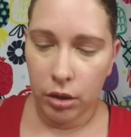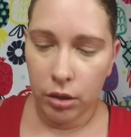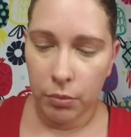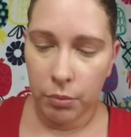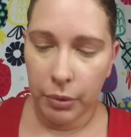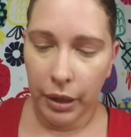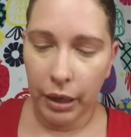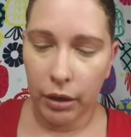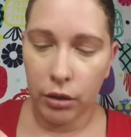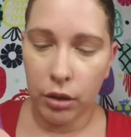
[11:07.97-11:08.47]

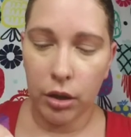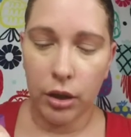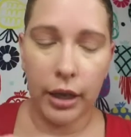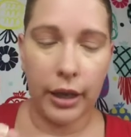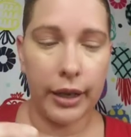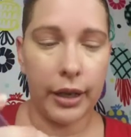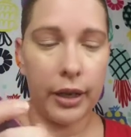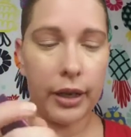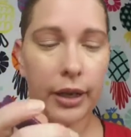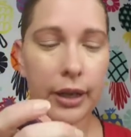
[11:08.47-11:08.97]
powder
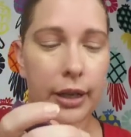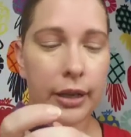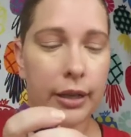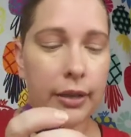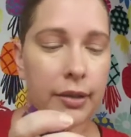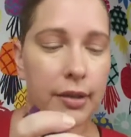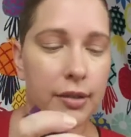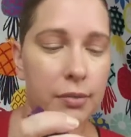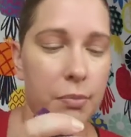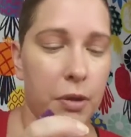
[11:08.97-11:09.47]
I got
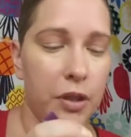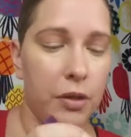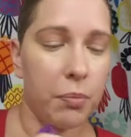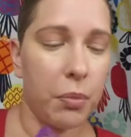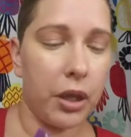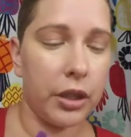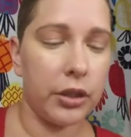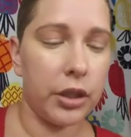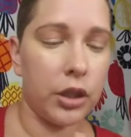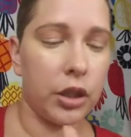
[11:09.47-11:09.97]
in this month's
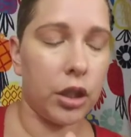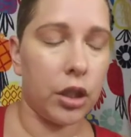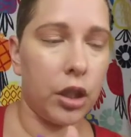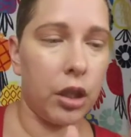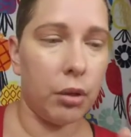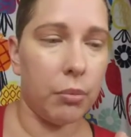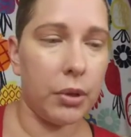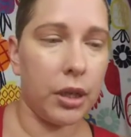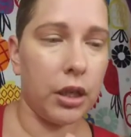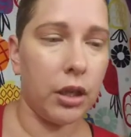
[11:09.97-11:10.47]

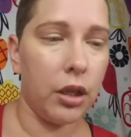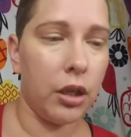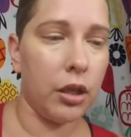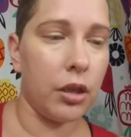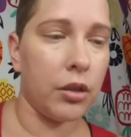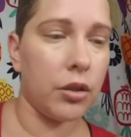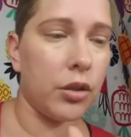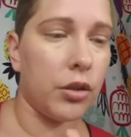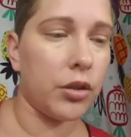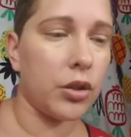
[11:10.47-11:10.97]
BoxyCharm
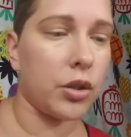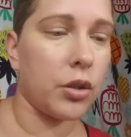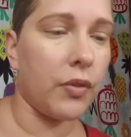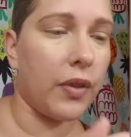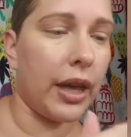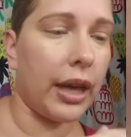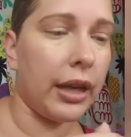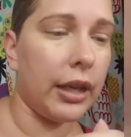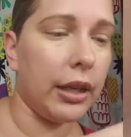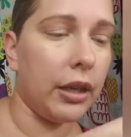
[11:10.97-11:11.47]
so
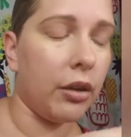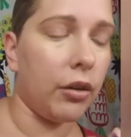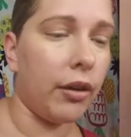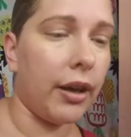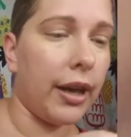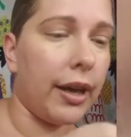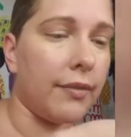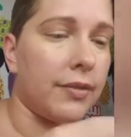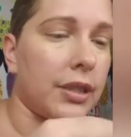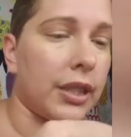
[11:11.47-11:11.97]
that it'll
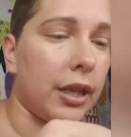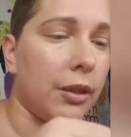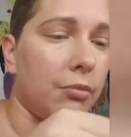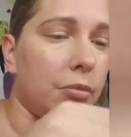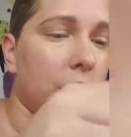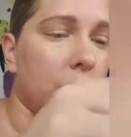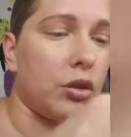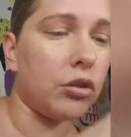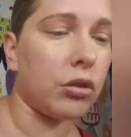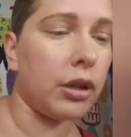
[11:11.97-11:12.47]
have time
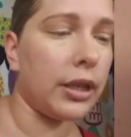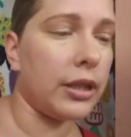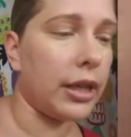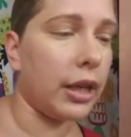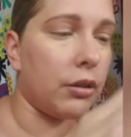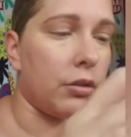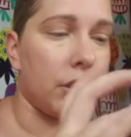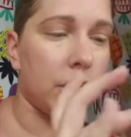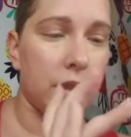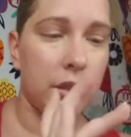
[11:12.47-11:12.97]
to dry
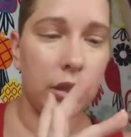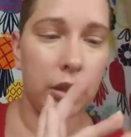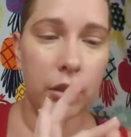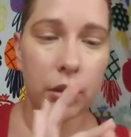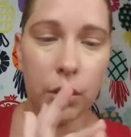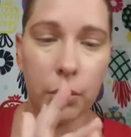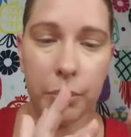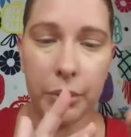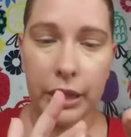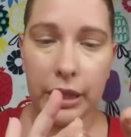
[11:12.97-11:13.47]
down just a
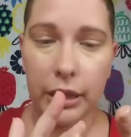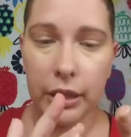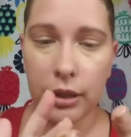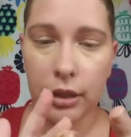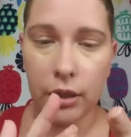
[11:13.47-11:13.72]
little bit.